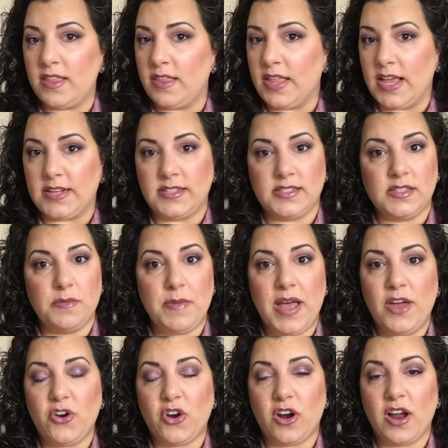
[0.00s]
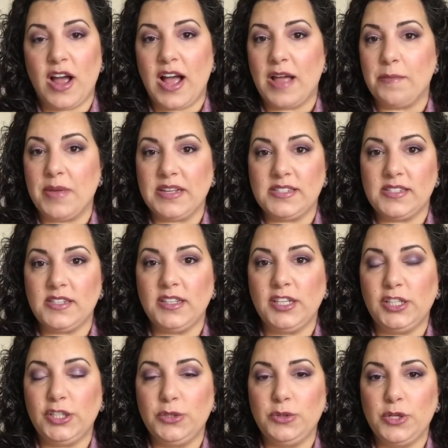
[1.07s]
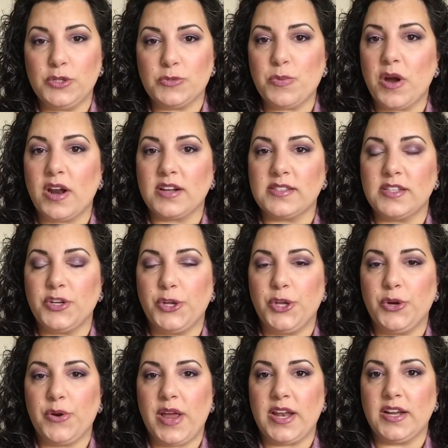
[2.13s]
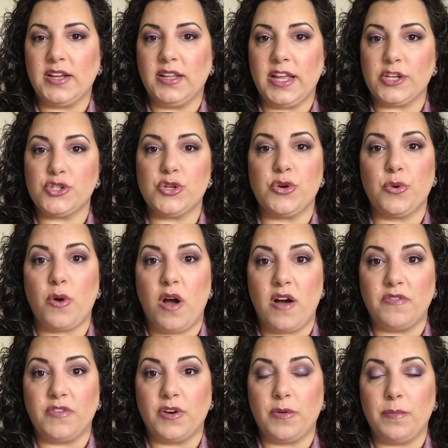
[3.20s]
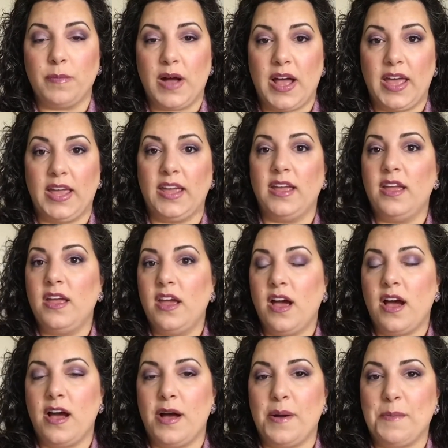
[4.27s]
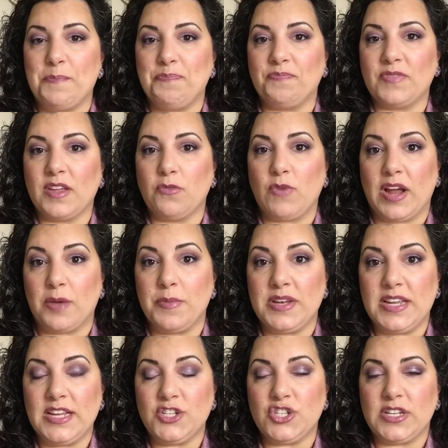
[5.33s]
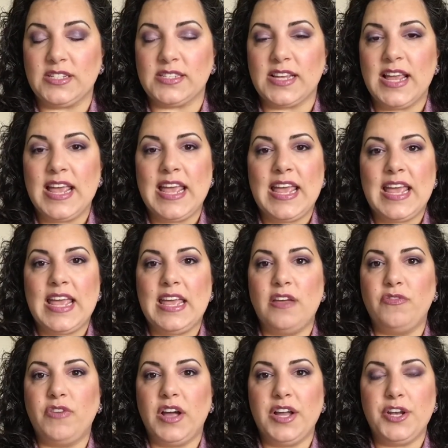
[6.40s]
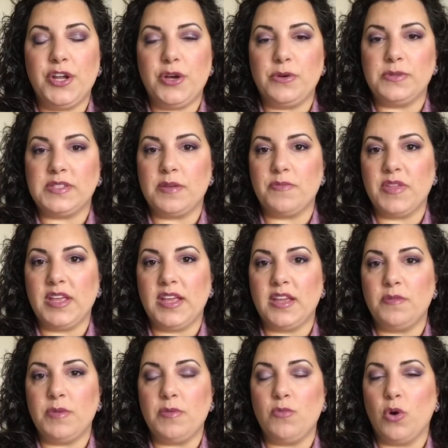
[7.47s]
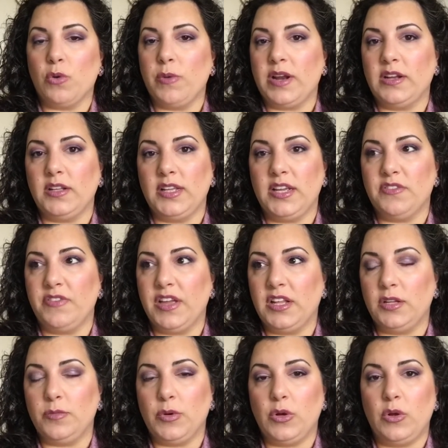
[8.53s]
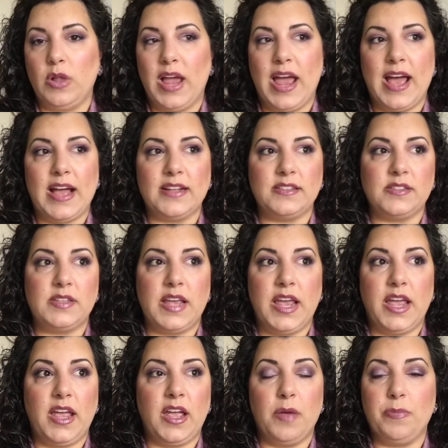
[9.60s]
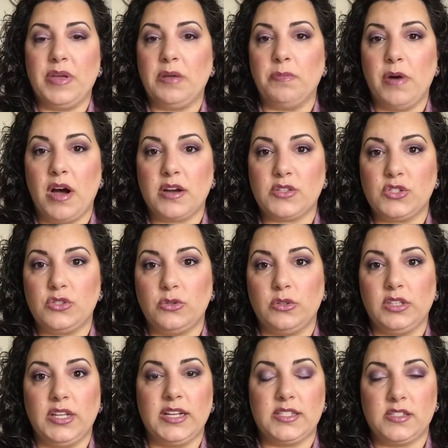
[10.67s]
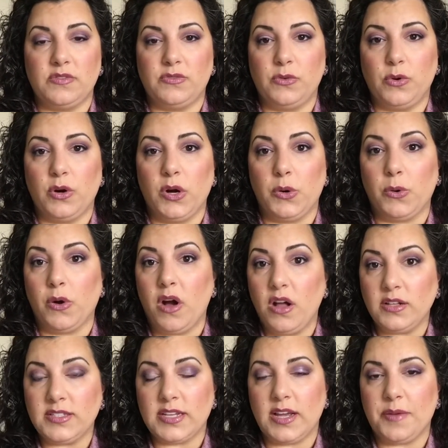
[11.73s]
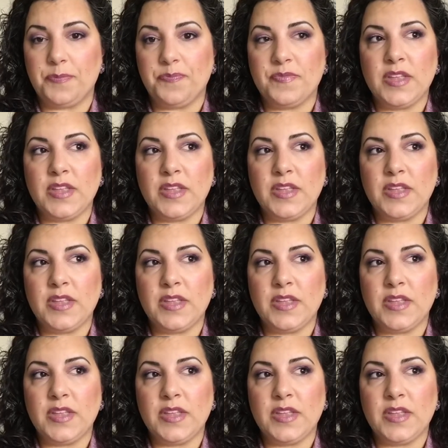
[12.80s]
that doesn't matter. I may still include those products in a curated collection or offer my recommendations. If I know something can be more readily available at, say, a big box store like Sephora or Ulta,